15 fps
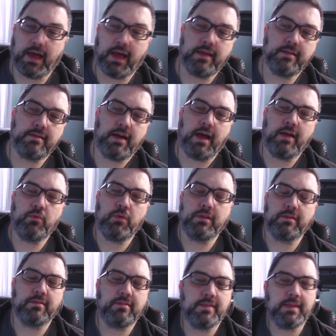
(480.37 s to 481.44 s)
I
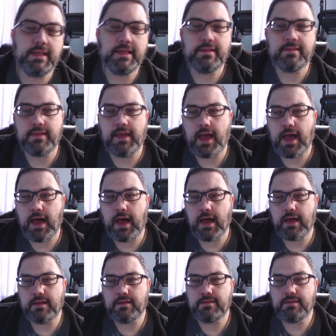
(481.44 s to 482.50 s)
wouldn't think
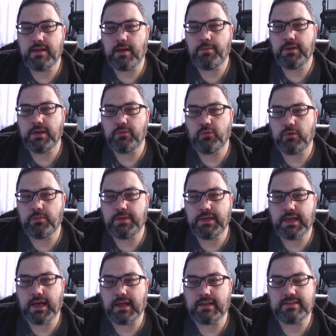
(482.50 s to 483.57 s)
that Debian would
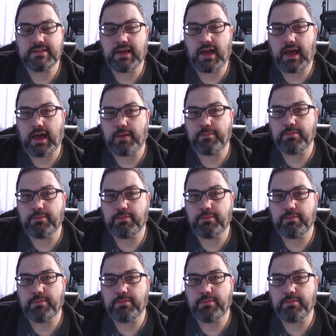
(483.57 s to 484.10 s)
be on top,